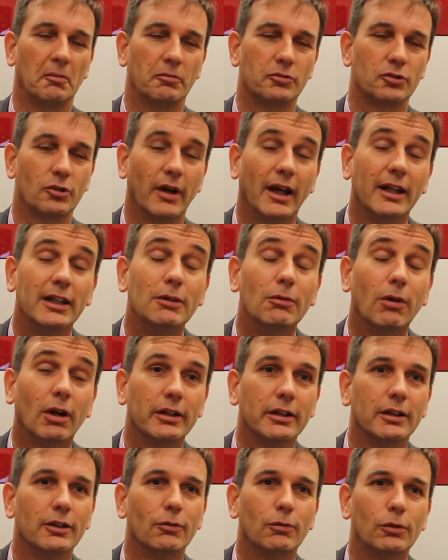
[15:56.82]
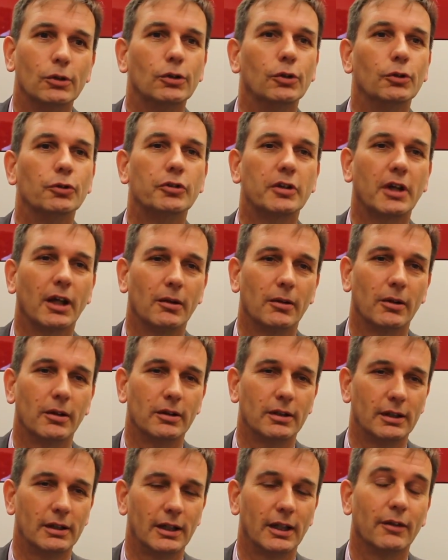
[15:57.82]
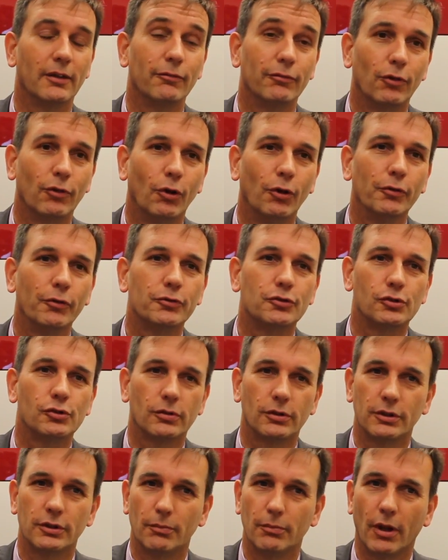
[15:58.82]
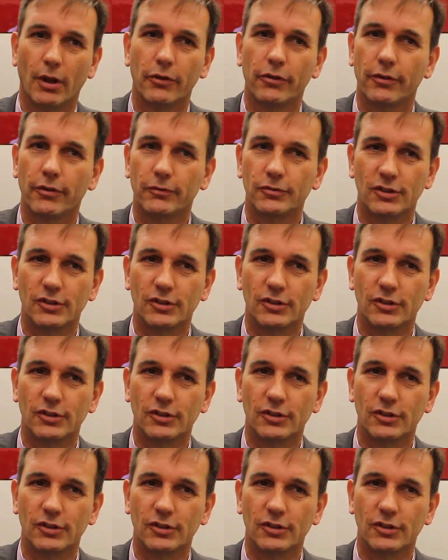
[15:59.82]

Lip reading: So anyone in the world can get involved during the month of